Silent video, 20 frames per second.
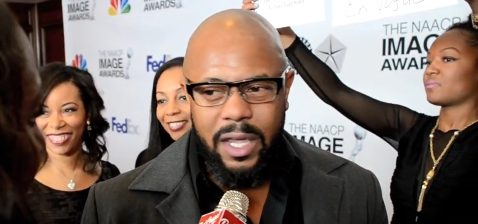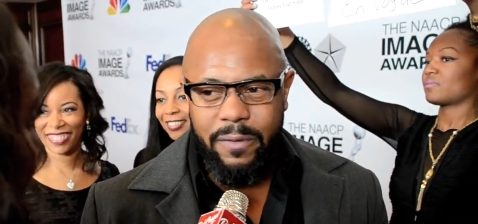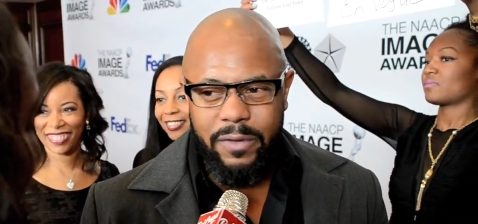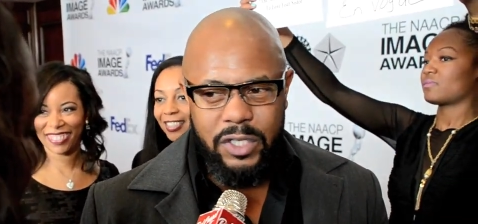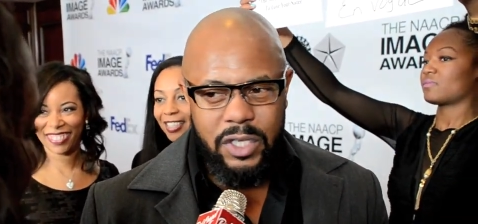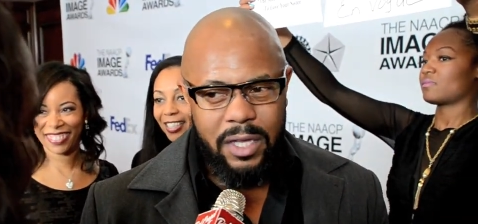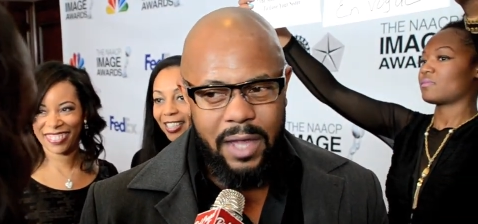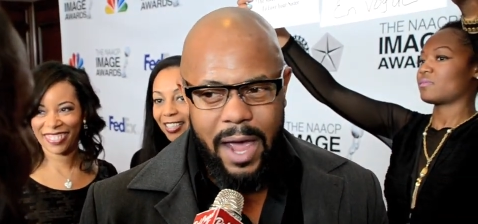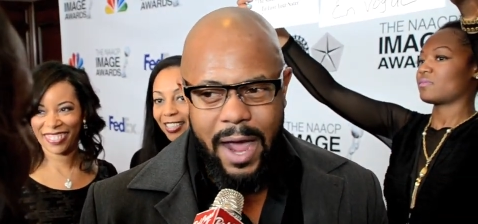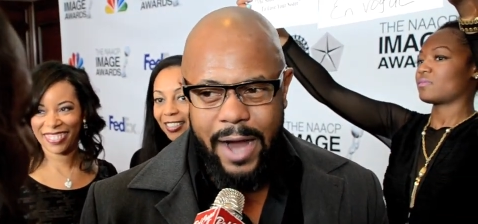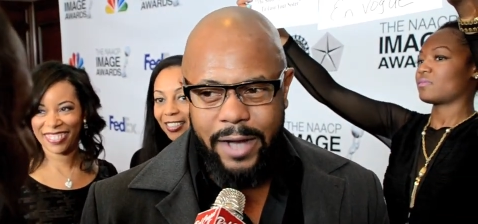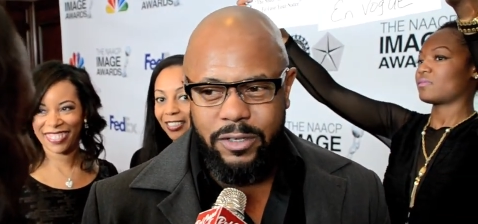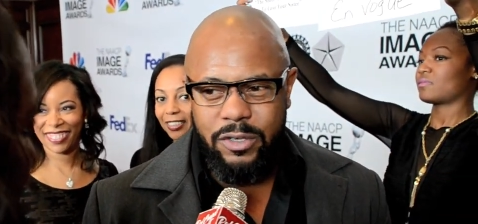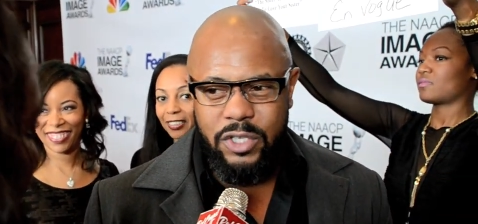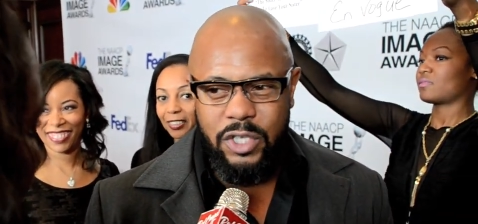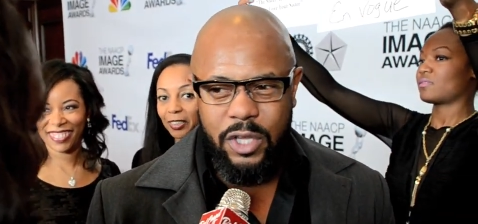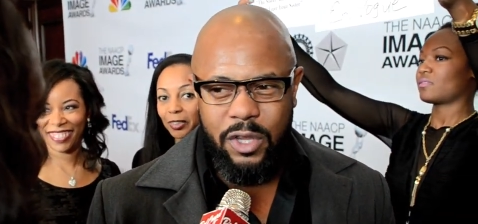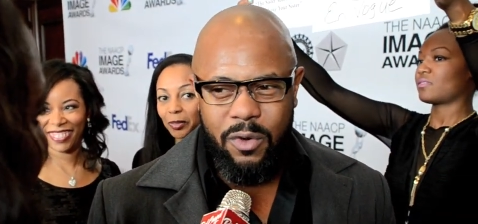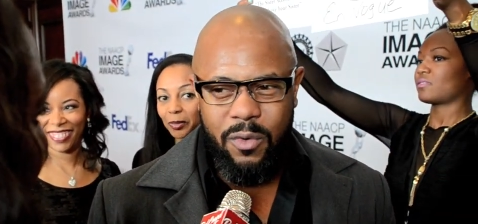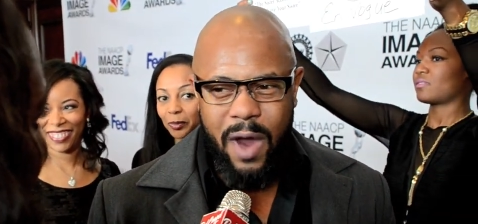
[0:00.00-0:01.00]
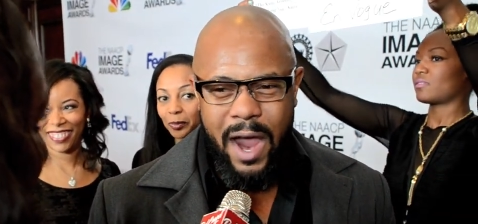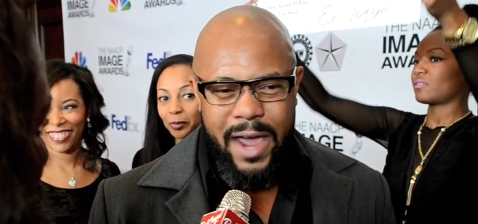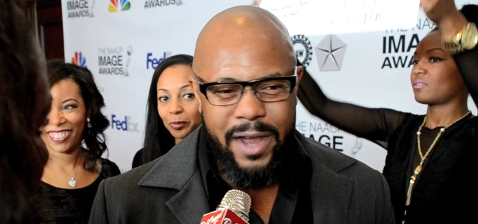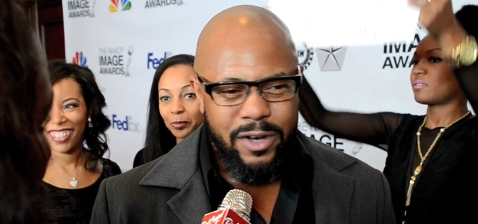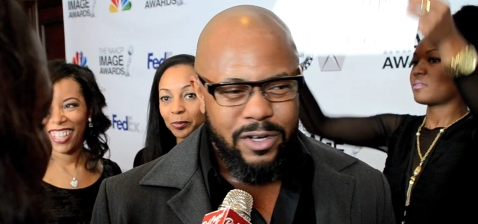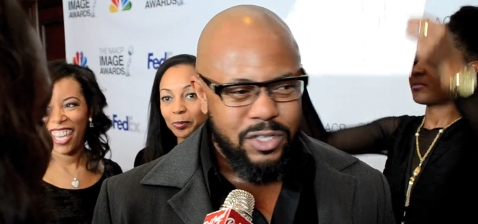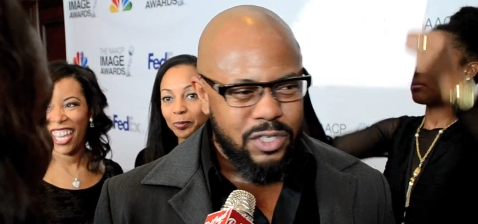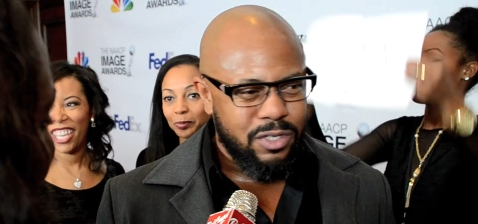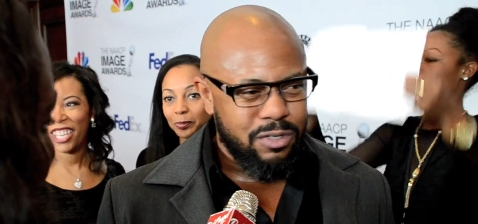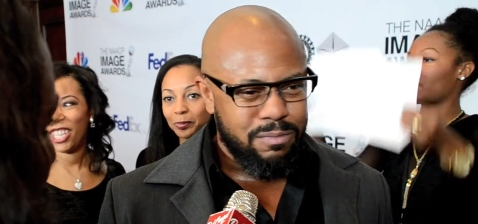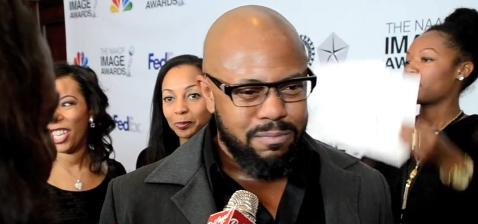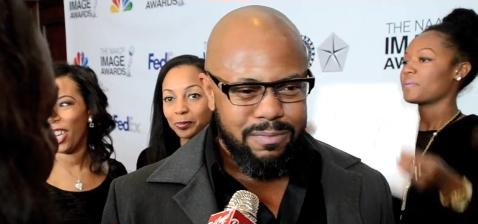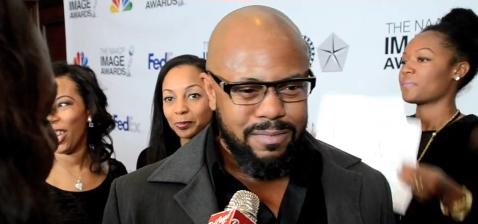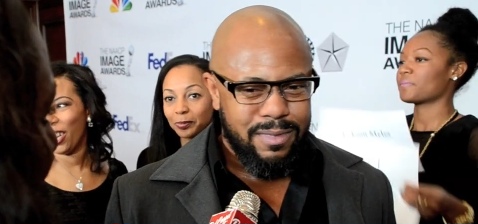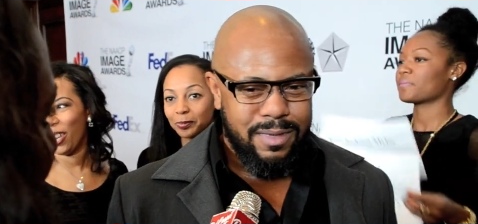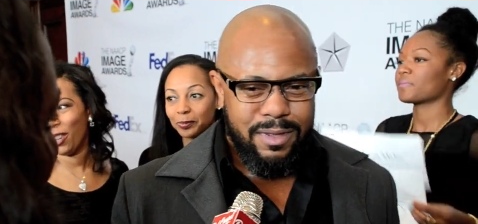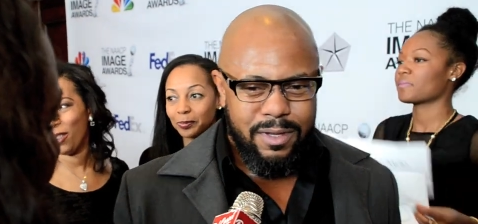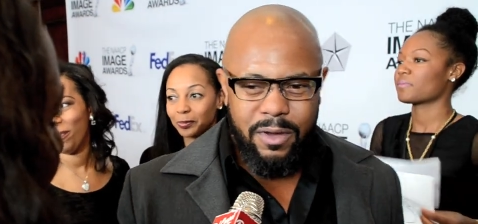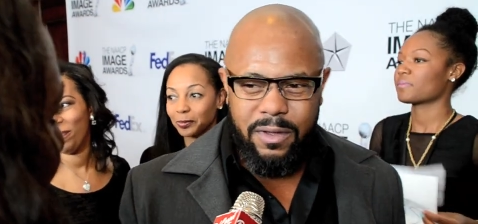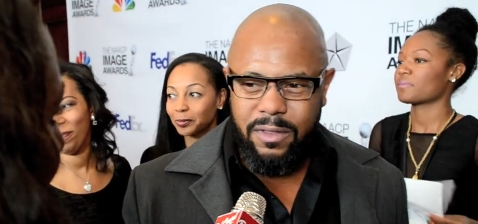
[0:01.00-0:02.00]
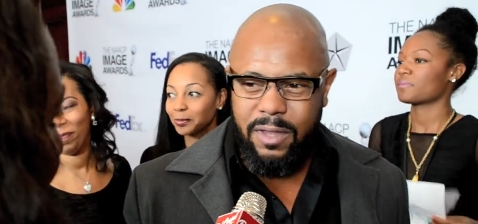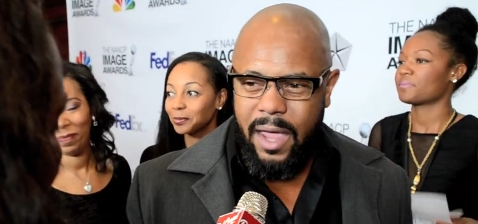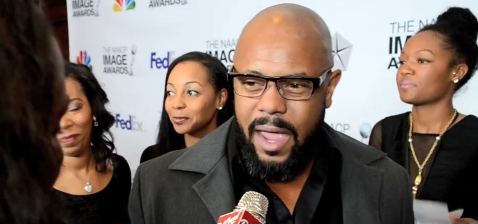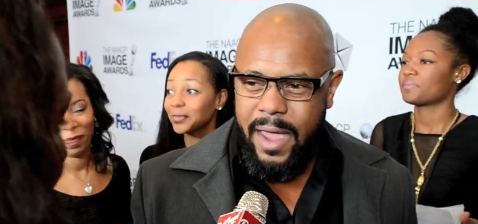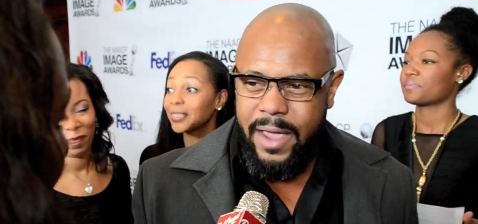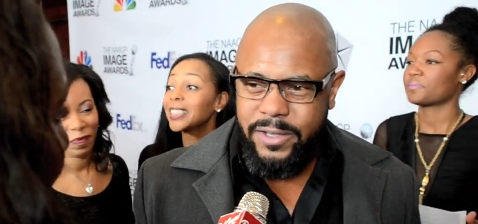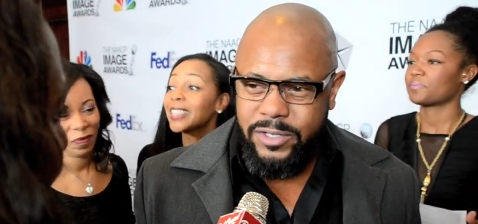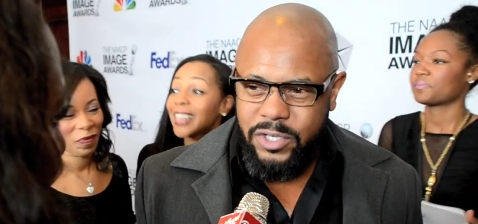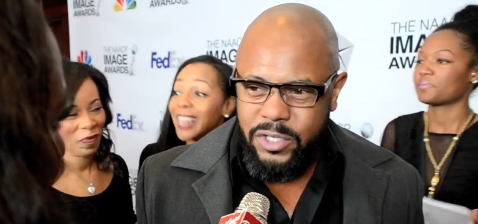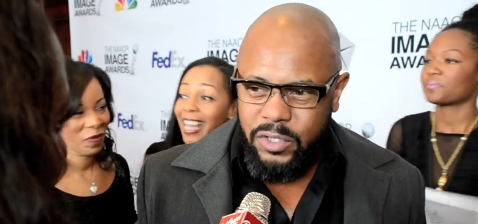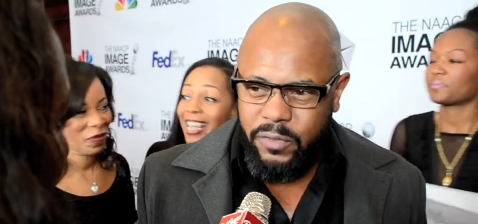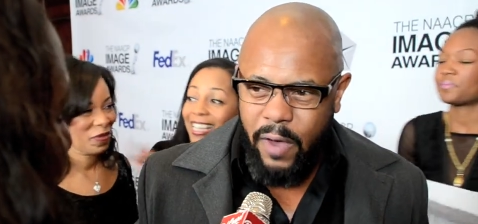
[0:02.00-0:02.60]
Speaker 1: give it to the actors and the writers. The, the answers